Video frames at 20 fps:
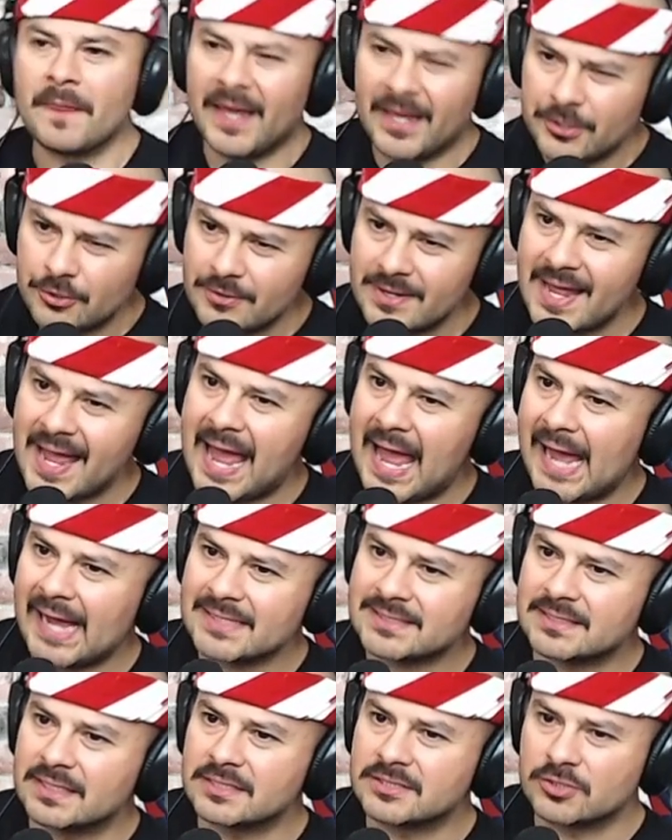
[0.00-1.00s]
and you get
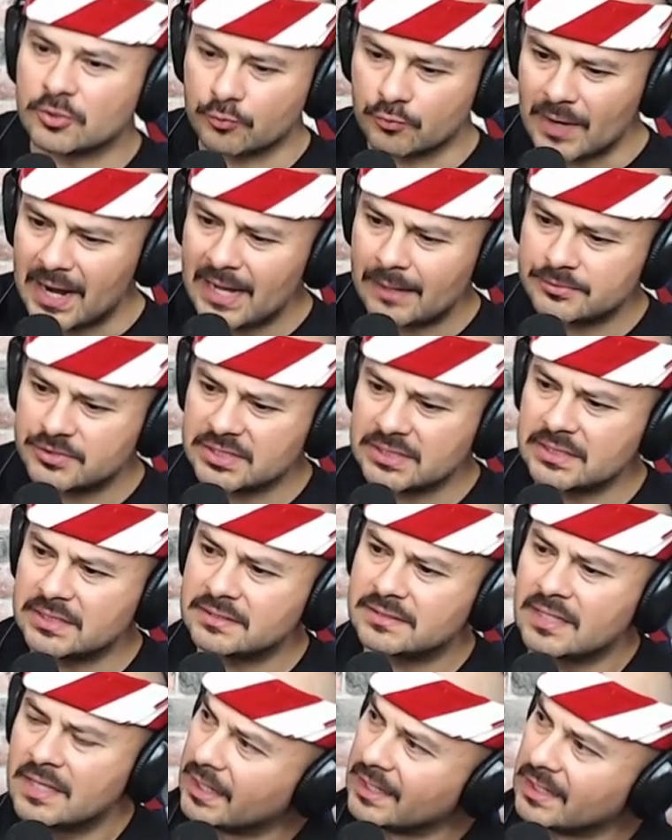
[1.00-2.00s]
access to Rob G's
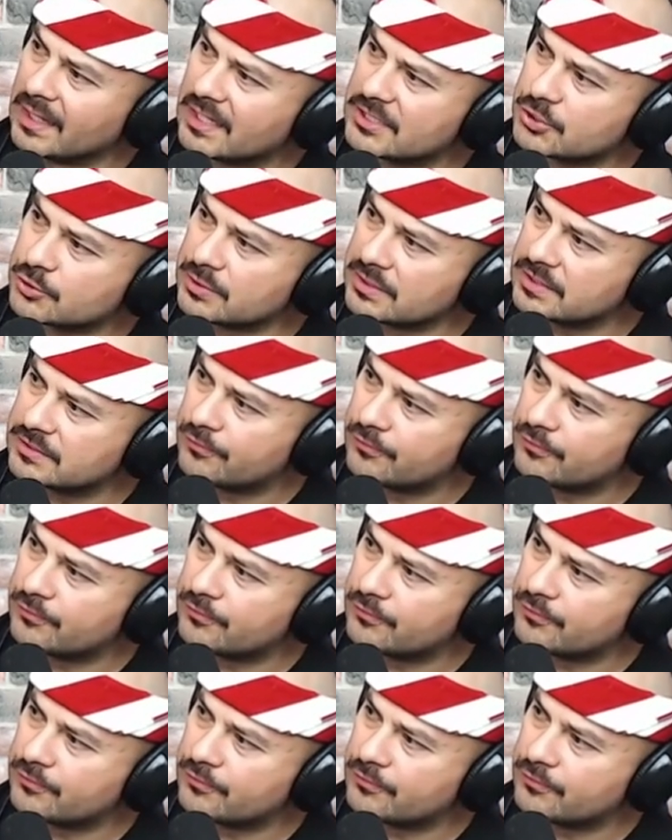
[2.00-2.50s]
illustrious